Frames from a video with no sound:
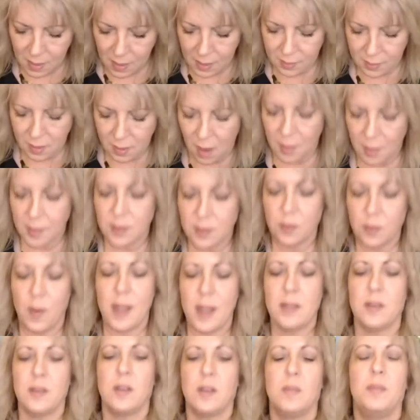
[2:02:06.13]
It's on its
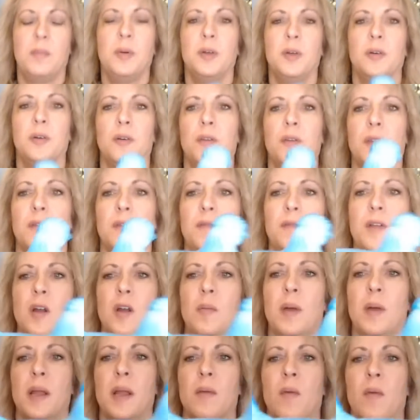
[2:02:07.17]
way to the booth if
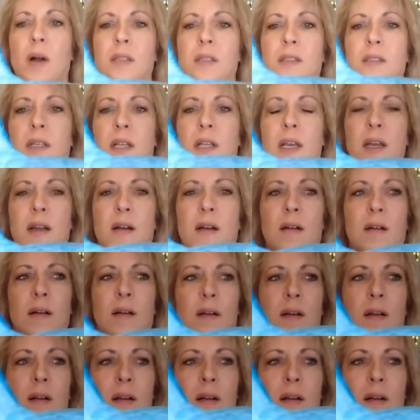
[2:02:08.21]
nobody wants it here.